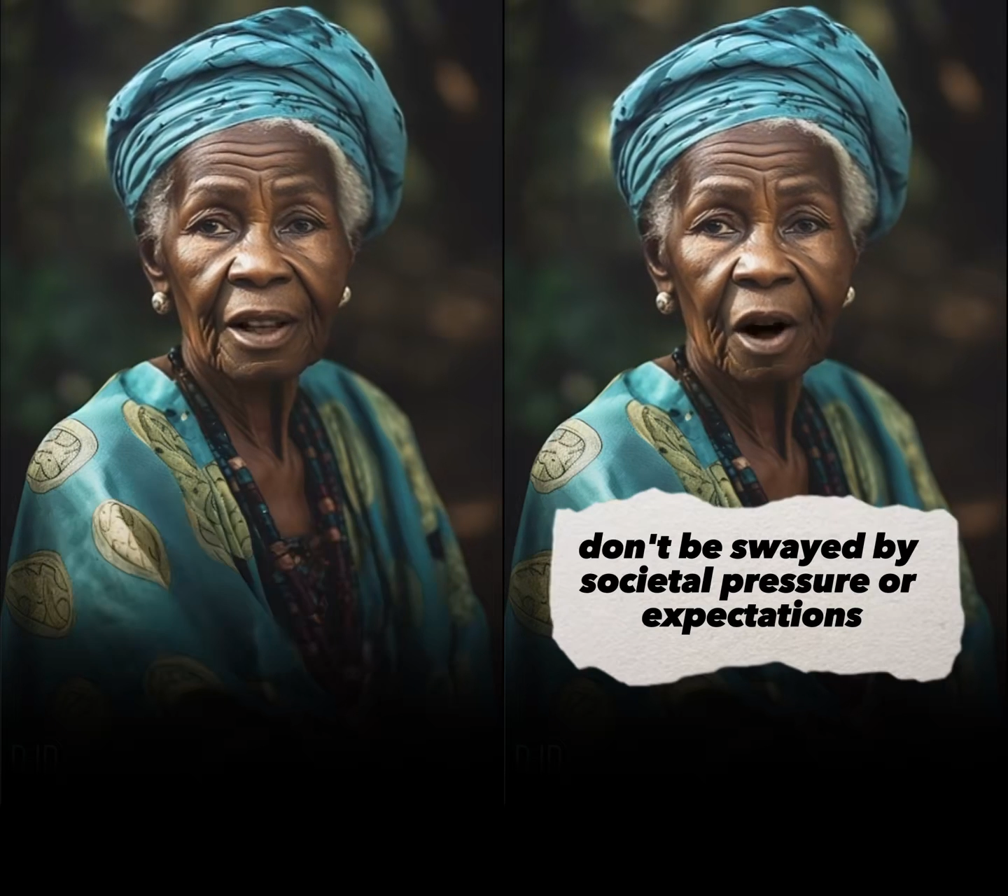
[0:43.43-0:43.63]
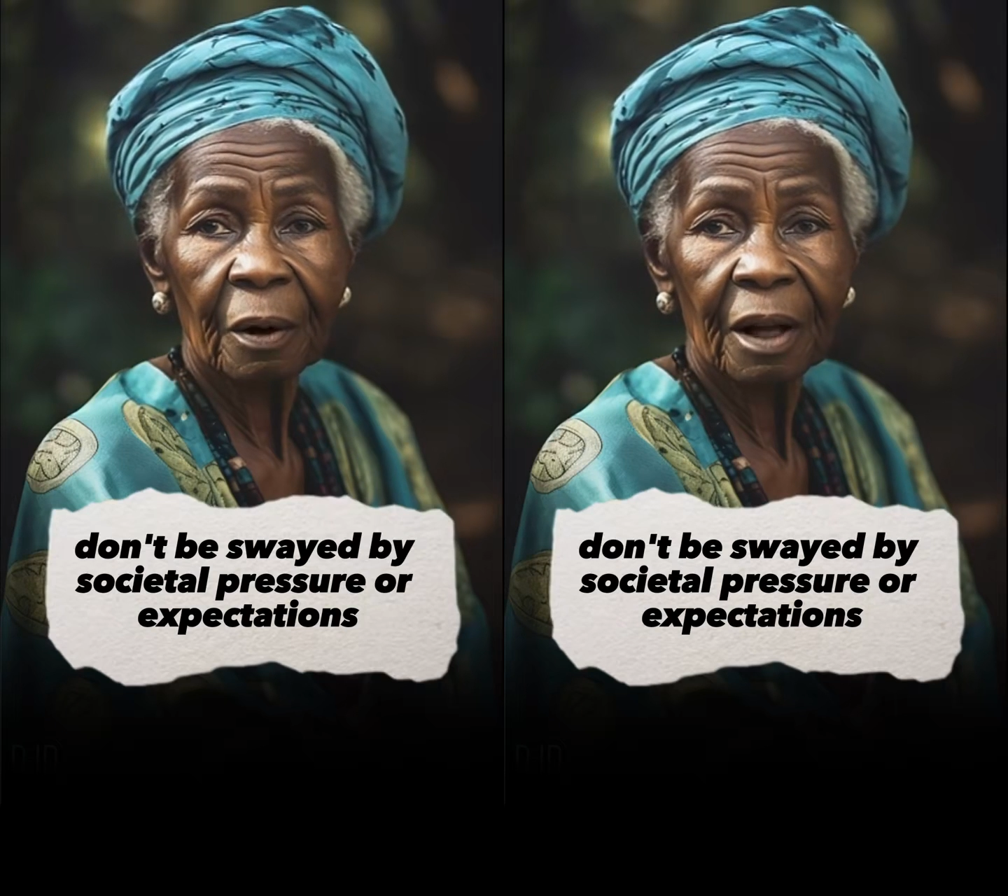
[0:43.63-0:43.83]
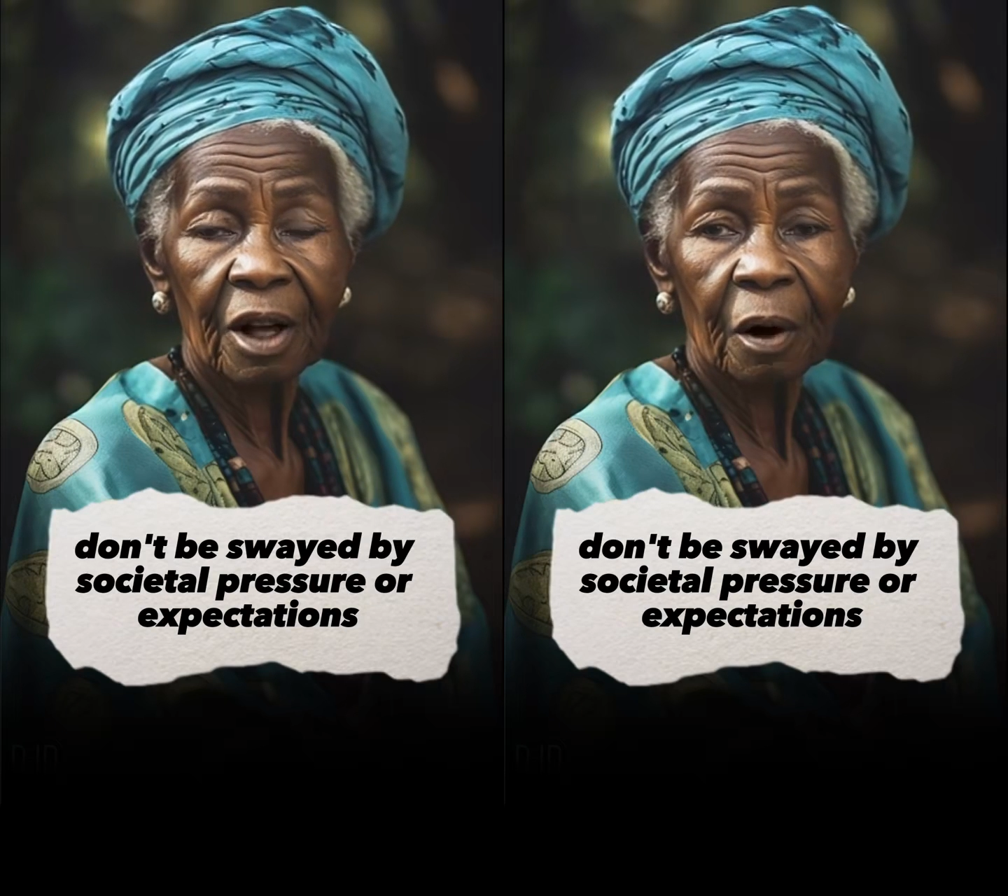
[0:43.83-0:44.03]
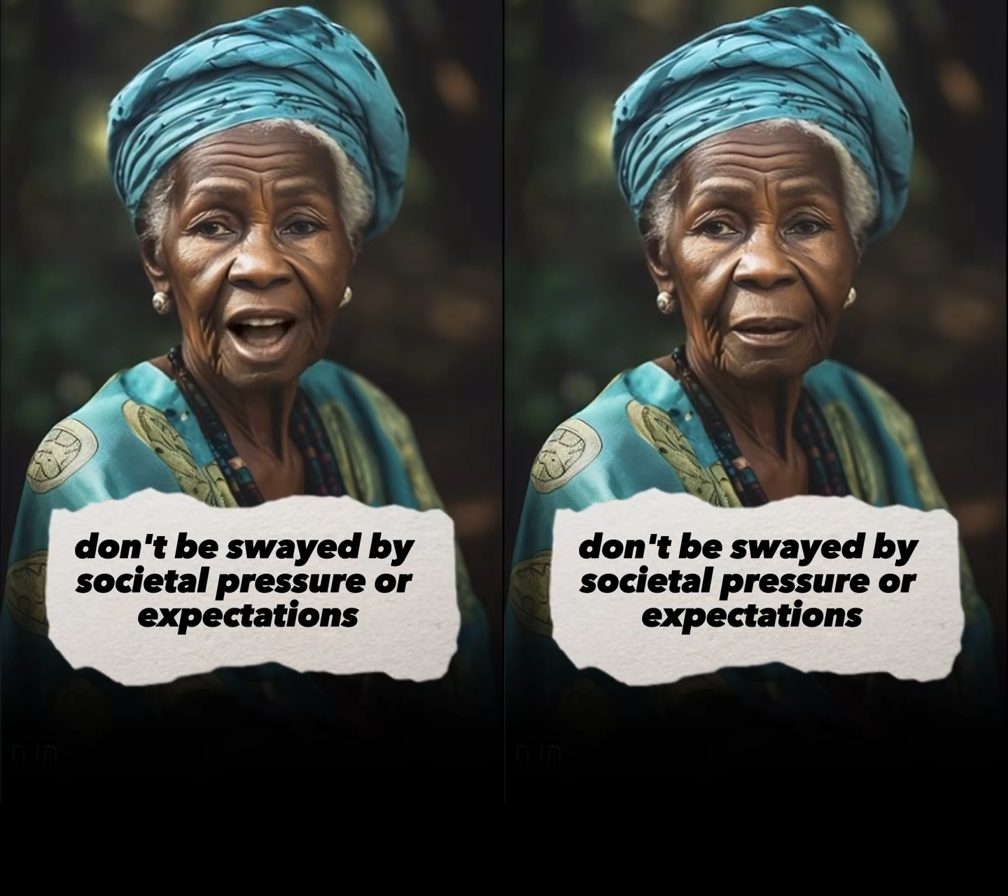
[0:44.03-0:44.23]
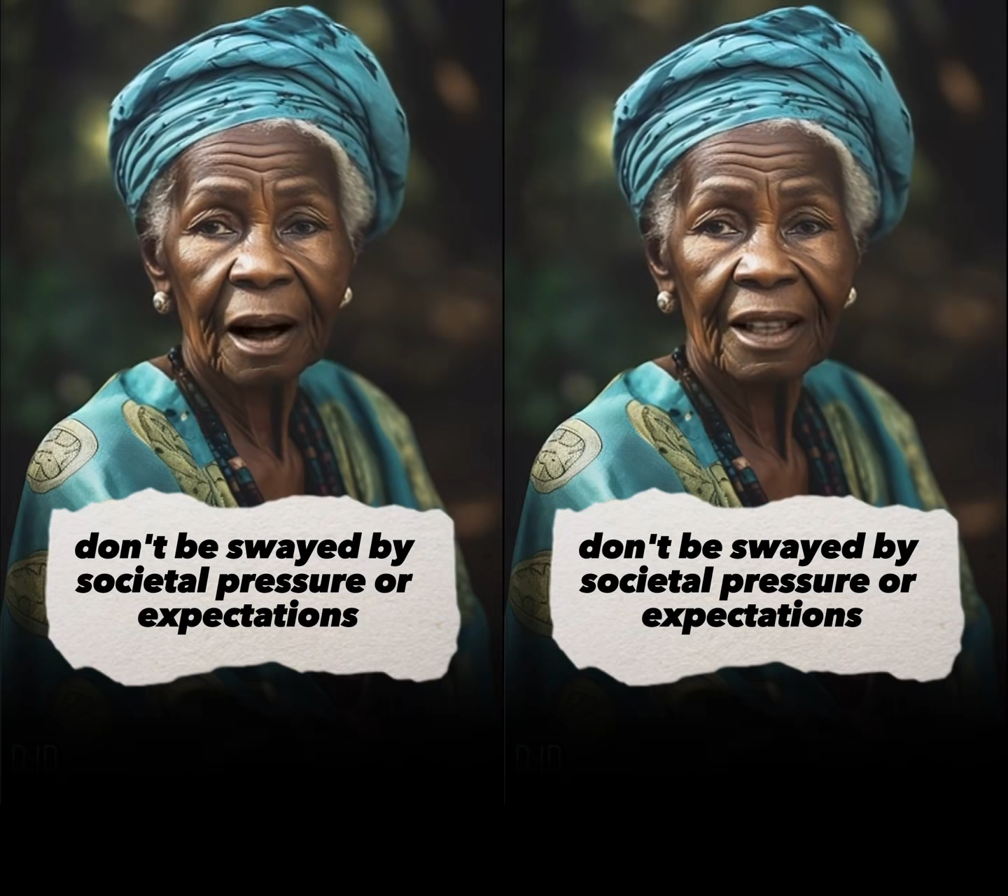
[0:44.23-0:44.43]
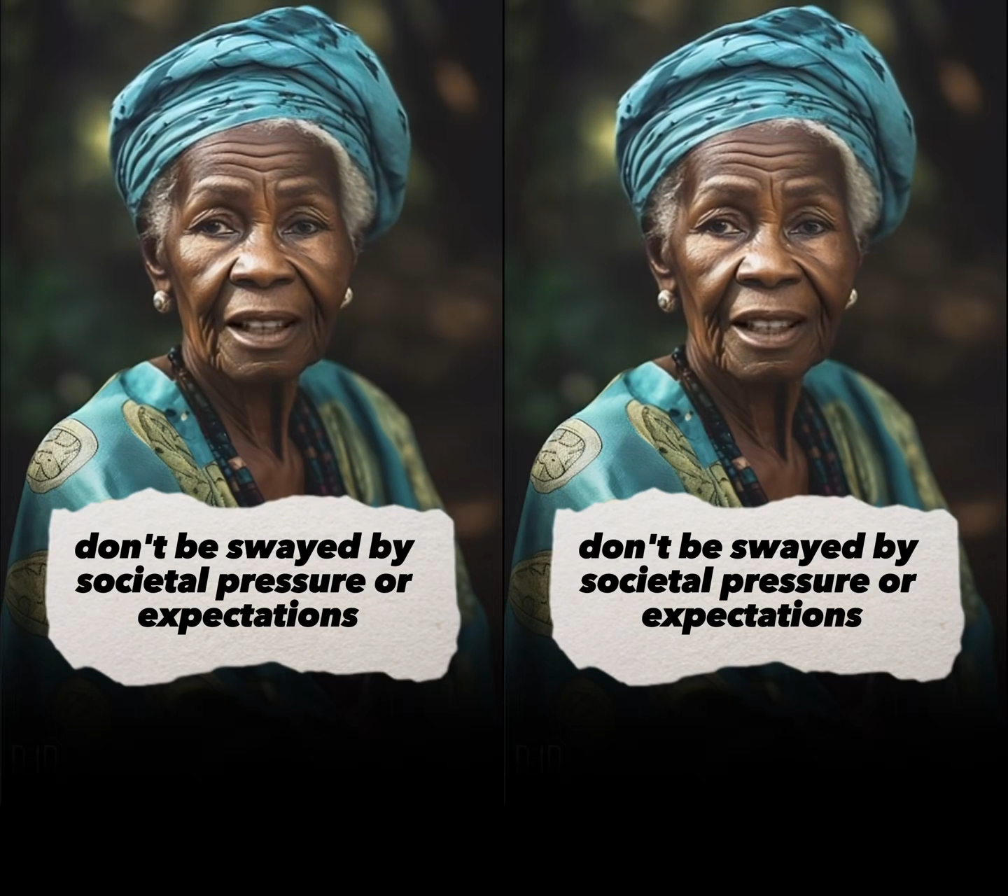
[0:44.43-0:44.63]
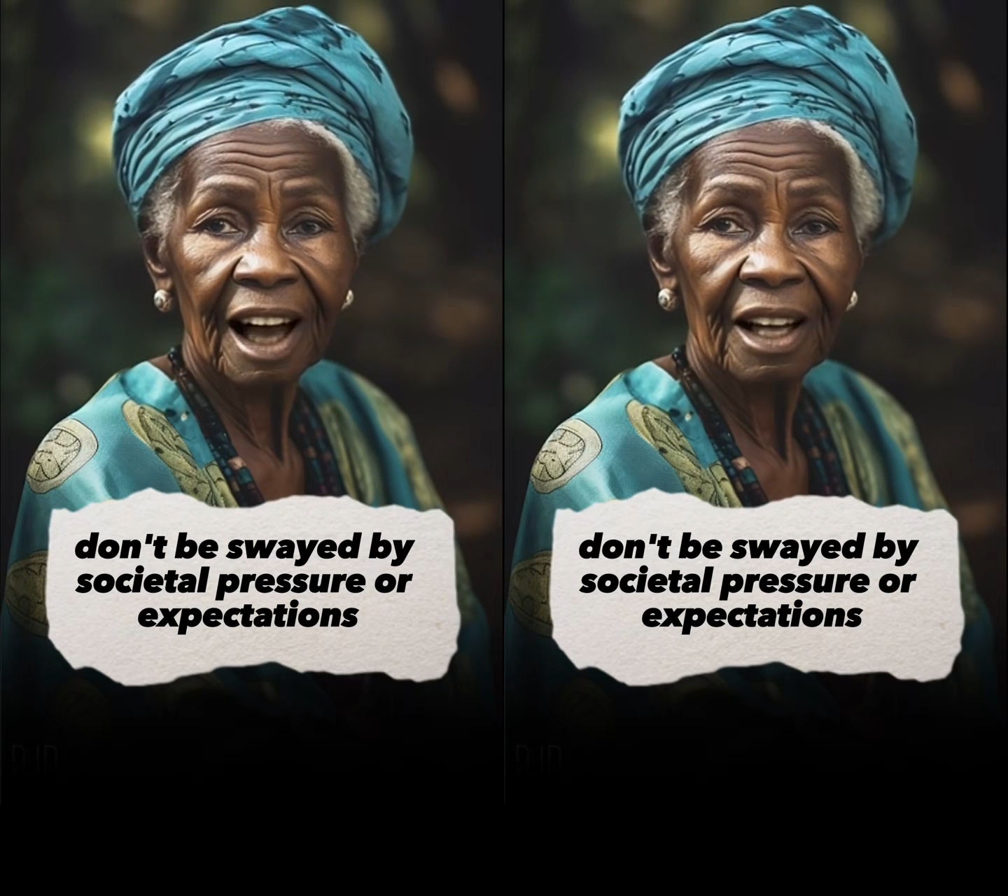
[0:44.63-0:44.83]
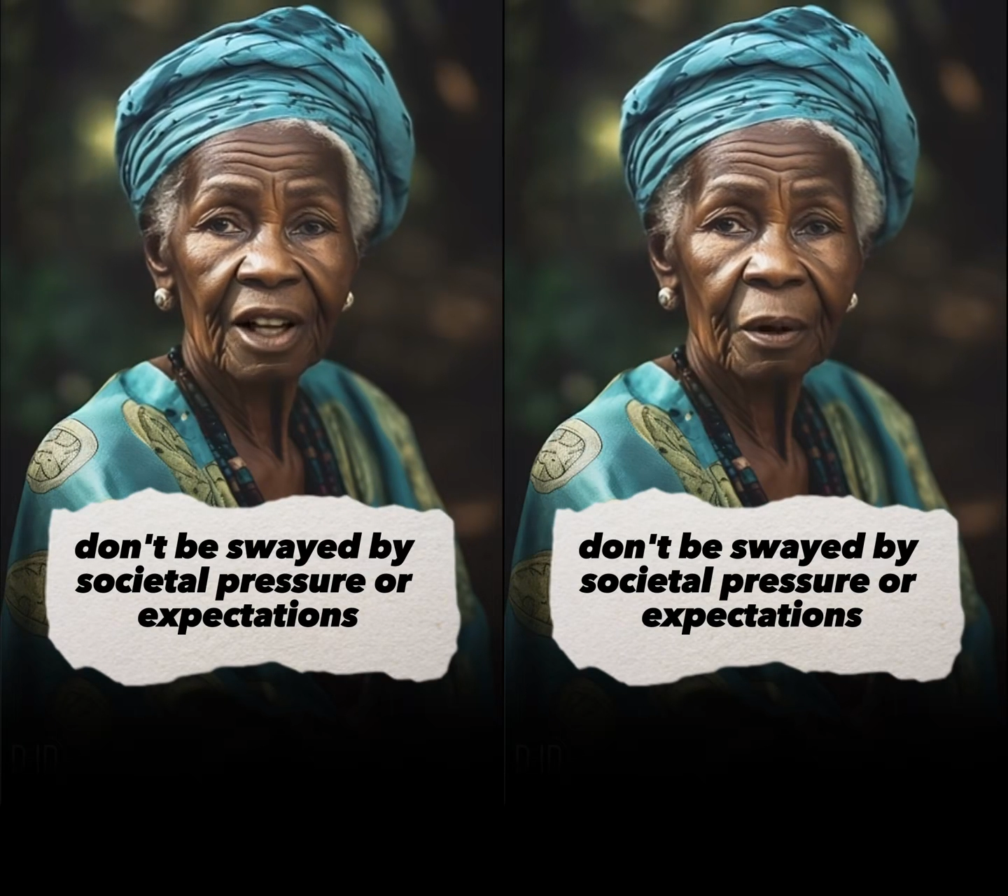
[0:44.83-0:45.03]
Don't be swayed by
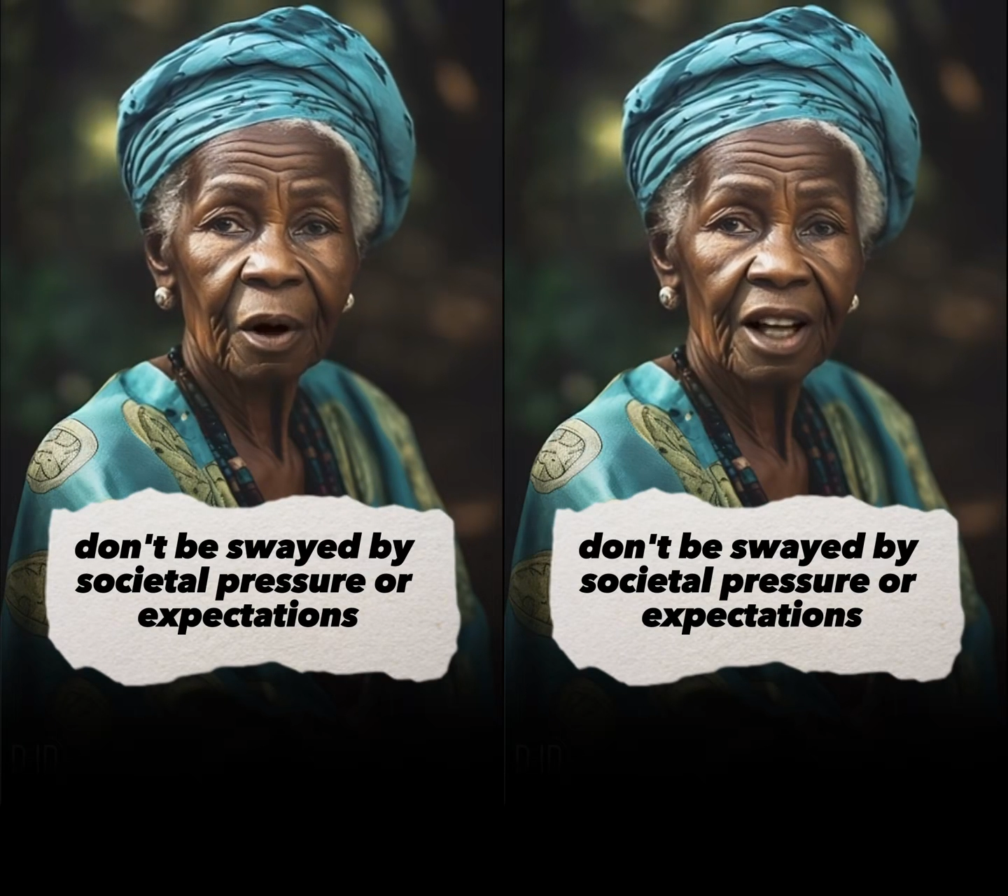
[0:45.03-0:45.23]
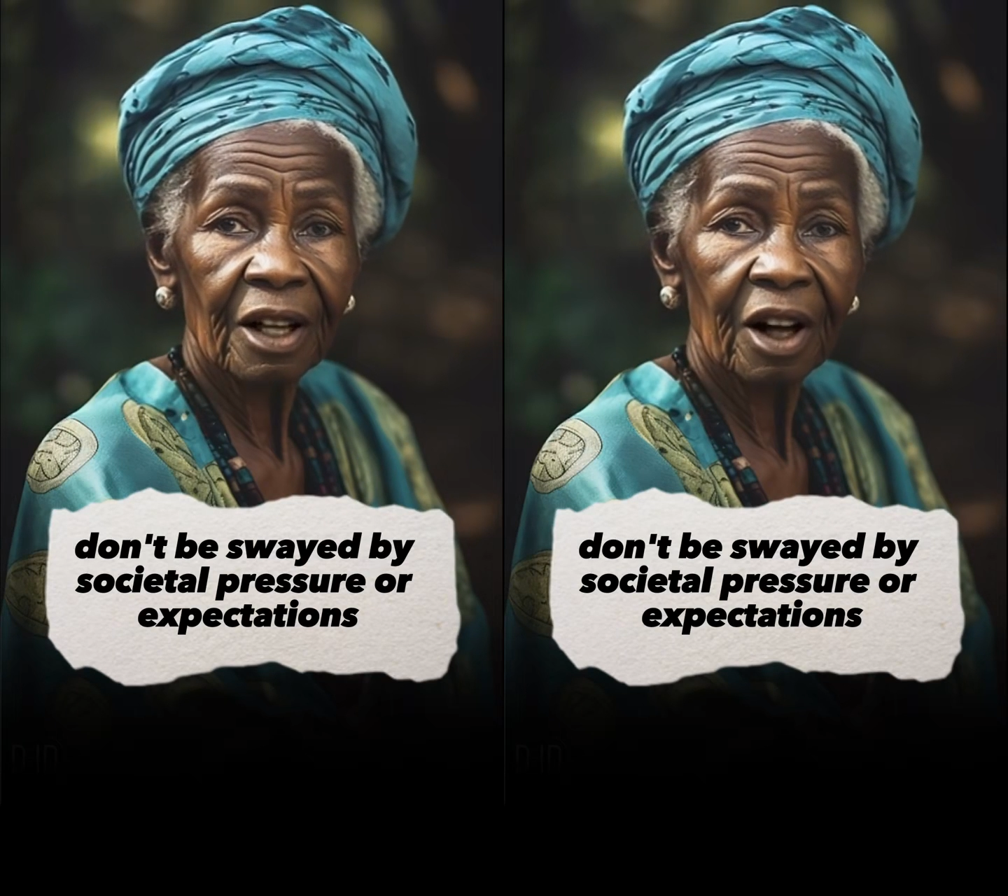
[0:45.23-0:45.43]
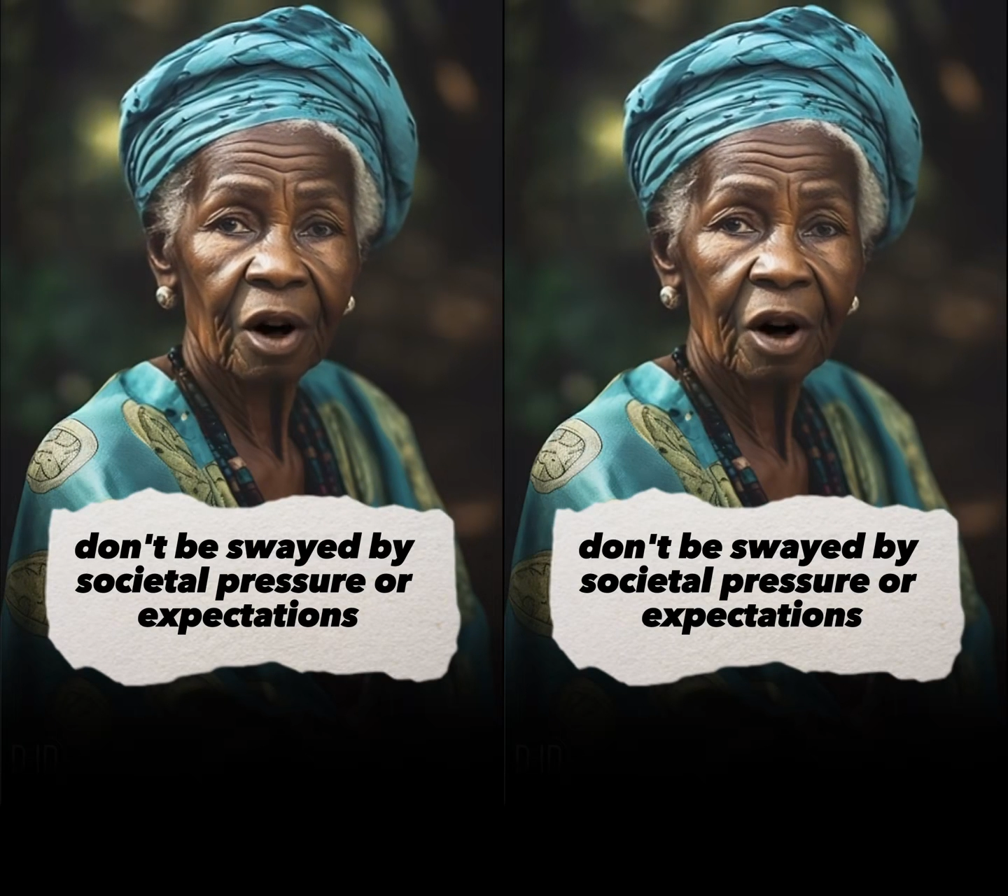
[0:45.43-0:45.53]
societal pressure